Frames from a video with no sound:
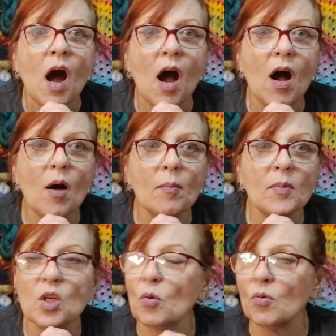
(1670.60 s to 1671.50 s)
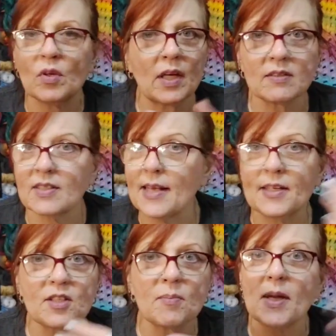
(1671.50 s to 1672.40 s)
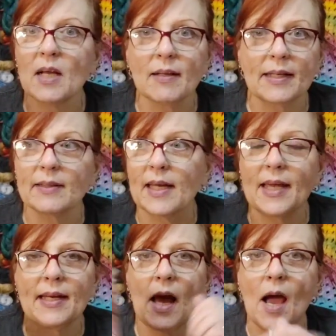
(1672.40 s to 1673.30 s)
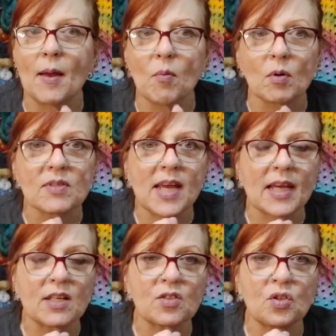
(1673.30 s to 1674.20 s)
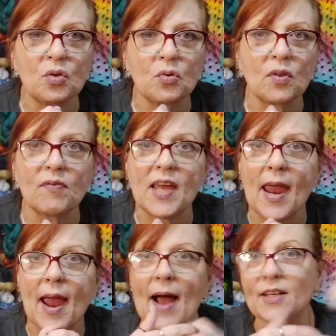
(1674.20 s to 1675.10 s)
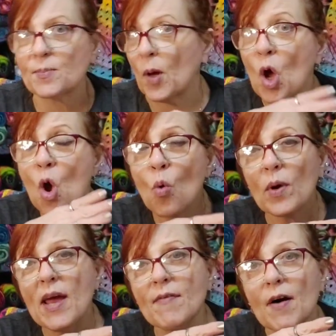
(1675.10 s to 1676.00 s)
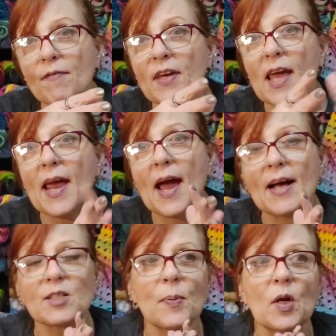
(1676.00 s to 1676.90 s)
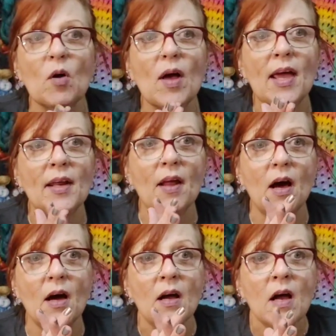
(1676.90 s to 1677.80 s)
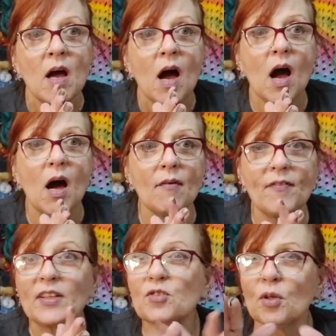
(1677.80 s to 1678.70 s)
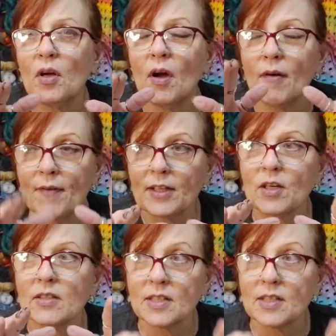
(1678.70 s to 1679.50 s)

um, you can send it to me gladly, and I will take it to the VA hospital. We have a VA hospital and a, a, a vet-